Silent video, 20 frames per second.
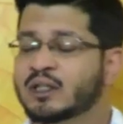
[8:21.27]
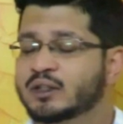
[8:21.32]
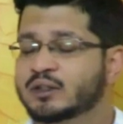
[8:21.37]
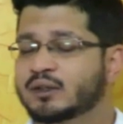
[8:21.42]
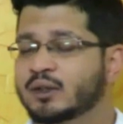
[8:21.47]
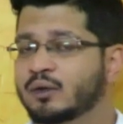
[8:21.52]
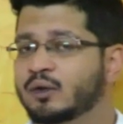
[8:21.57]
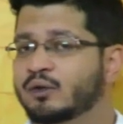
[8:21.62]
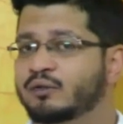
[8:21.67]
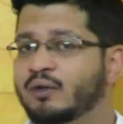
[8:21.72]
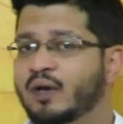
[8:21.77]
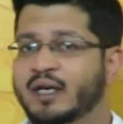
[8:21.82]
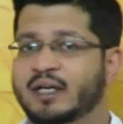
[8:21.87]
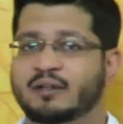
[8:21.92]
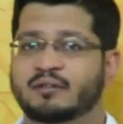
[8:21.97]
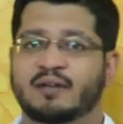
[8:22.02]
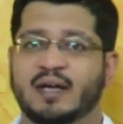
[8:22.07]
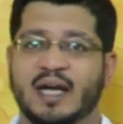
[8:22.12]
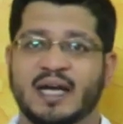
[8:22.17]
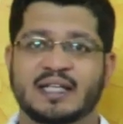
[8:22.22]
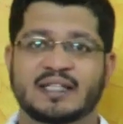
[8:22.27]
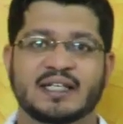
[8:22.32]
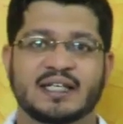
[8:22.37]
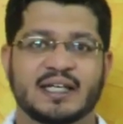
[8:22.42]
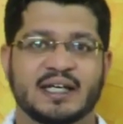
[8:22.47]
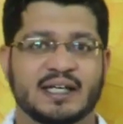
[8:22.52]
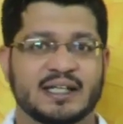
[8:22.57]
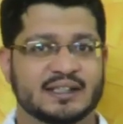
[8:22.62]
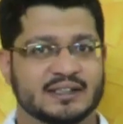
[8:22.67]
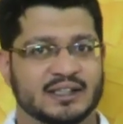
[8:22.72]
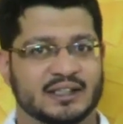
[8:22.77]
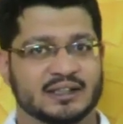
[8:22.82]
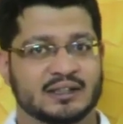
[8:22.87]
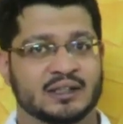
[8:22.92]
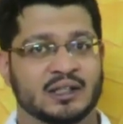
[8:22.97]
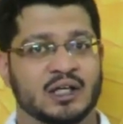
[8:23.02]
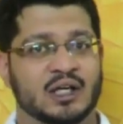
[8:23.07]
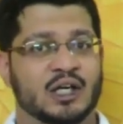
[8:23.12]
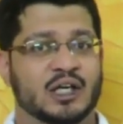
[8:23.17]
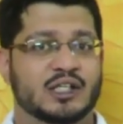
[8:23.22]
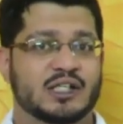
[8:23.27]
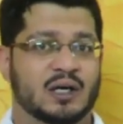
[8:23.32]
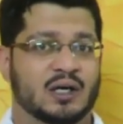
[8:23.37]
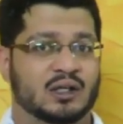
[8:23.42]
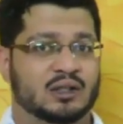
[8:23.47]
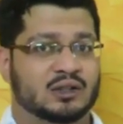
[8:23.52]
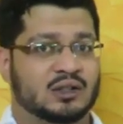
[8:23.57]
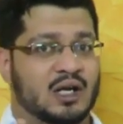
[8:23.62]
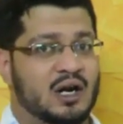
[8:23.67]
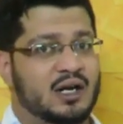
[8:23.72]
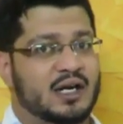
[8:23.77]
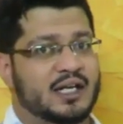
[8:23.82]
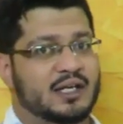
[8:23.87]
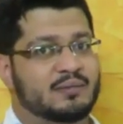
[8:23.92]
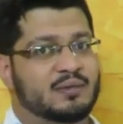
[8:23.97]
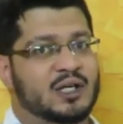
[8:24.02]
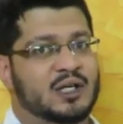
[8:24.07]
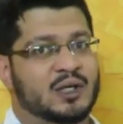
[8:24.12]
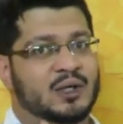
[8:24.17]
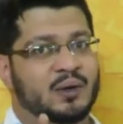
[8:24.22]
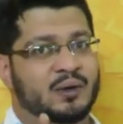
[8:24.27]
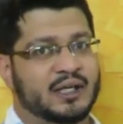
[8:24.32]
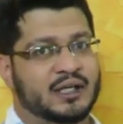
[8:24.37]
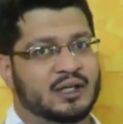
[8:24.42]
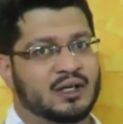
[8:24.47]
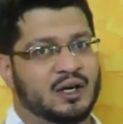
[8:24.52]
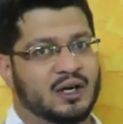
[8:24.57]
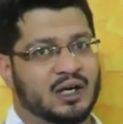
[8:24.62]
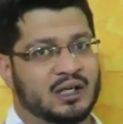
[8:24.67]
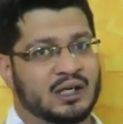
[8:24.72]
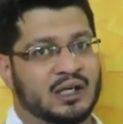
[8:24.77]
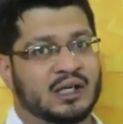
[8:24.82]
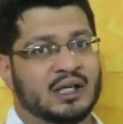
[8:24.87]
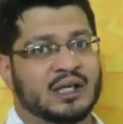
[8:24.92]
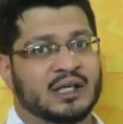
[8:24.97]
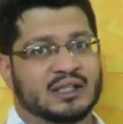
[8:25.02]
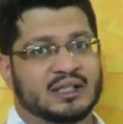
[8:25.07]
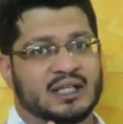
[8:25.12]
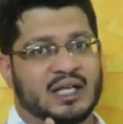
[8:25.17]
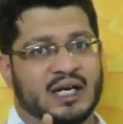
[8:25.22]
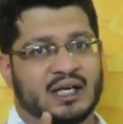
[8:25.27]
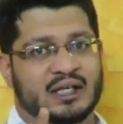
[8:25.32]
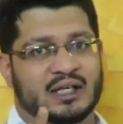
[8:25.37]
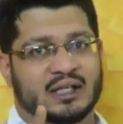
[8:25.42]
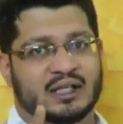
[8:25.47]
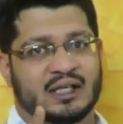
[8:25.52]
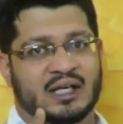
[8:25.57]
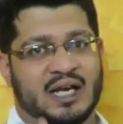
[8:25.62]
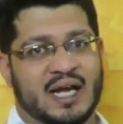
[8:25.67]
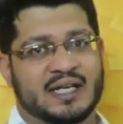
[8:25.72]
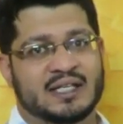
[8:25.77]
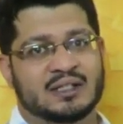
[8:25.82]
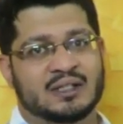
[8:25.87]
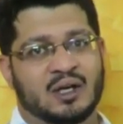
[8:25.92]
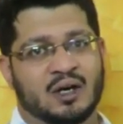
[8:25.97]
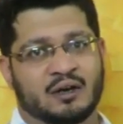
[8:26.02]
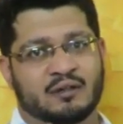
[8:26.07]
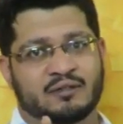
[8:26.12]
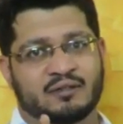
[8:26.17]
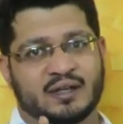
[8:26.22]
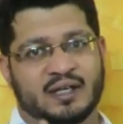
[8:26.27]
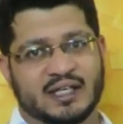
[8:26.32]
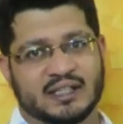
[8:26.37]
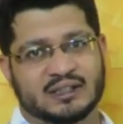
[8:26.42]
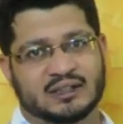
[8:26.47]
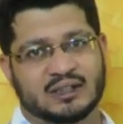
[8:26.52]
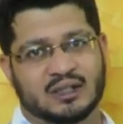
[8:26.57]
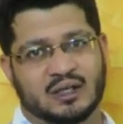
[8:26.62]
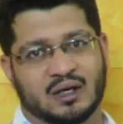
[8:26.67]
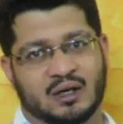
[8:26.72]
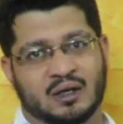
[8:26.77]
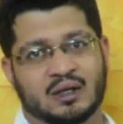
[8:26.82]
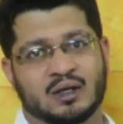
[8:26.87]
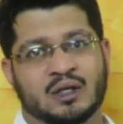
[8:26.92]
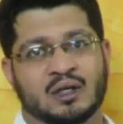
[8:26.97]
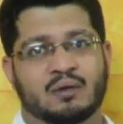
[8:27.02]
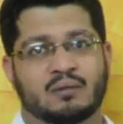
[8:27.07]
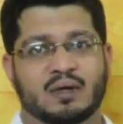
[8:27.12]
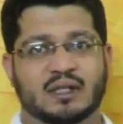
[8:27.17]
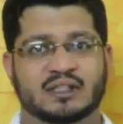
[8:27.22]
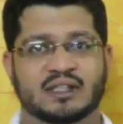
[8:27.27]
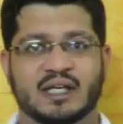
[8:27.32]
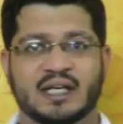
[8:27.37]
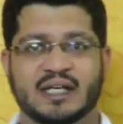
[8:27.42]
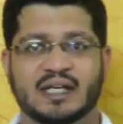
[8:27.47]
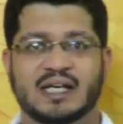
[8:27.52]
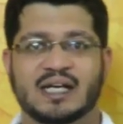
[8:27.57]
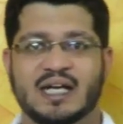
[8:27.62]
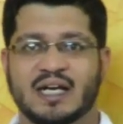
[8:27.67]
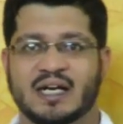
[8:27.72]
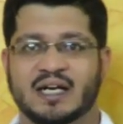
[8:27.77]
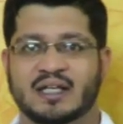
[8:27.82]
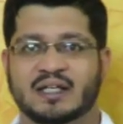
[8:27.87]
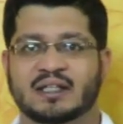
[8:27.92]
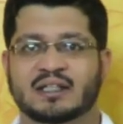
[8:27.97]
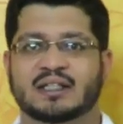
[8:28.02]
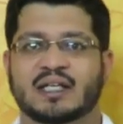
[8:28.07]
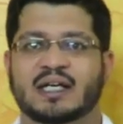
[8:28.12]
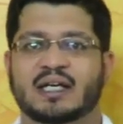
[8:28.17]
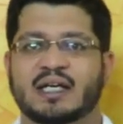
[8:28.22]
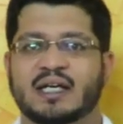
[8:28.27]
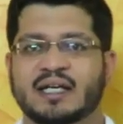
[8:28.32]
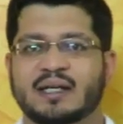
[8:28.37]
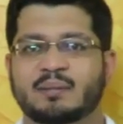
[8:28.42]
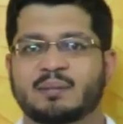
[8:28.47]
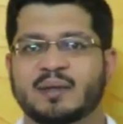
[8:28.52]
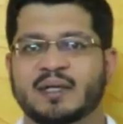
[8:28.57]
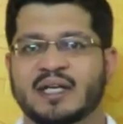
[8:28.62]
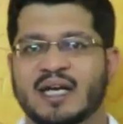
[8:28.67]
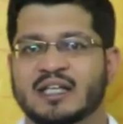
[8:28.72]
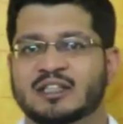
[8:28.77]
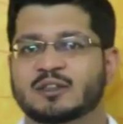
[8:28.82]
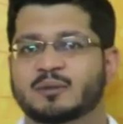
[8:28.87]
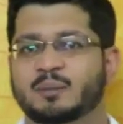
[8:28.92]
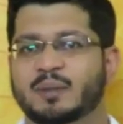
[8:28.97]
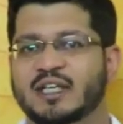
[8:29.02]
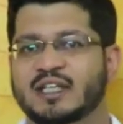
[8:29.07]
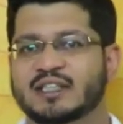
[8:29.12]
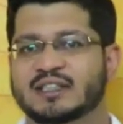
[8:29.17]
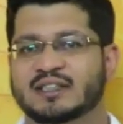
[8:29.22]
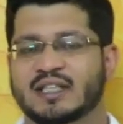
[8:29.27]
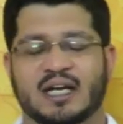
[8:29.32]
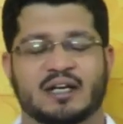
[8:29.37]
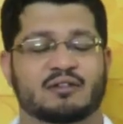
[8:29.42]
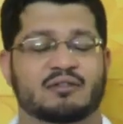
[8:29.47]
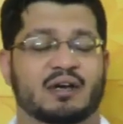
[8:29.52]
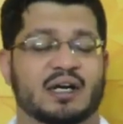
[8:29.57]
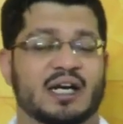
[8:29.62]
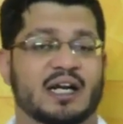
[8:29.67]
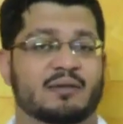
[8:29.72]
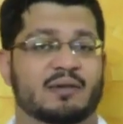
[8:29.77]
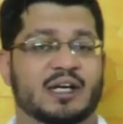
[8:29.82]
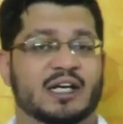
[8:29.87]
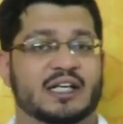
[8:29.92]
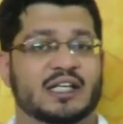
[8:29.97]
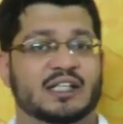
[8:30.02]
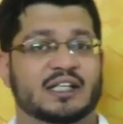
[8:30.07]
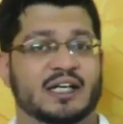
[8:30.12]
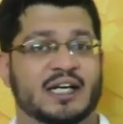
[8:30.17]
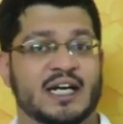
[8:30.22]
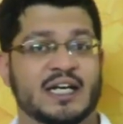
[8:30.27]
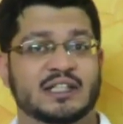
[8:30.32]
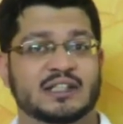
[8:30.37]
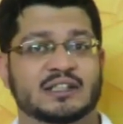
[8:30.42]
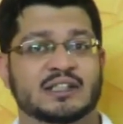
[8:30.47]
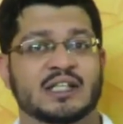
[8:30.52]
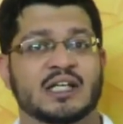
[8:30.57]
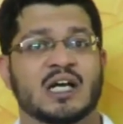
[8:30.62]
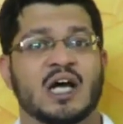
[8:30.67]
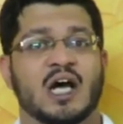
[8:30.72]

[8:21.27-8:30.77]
So, for if any reason you are not able to recall that line of case law which declared that DPSPs and fundamental rights